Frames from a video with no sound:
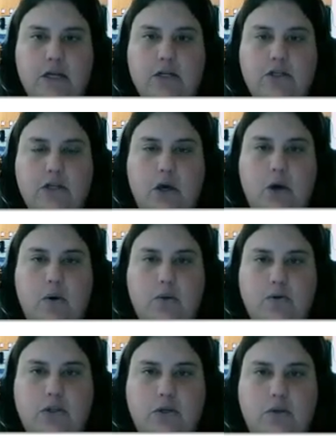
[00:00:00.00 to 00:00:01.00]
So
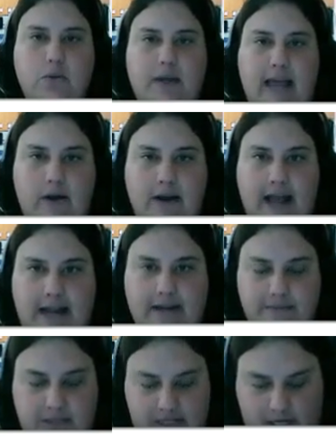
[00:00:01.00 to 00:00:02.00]
to count
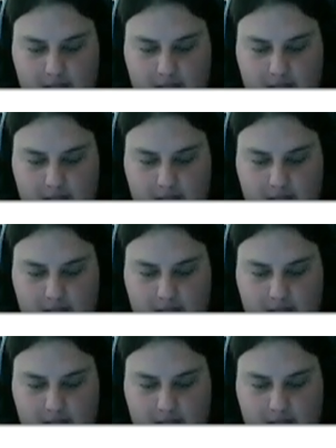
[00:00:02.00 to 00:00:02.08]
atoms here,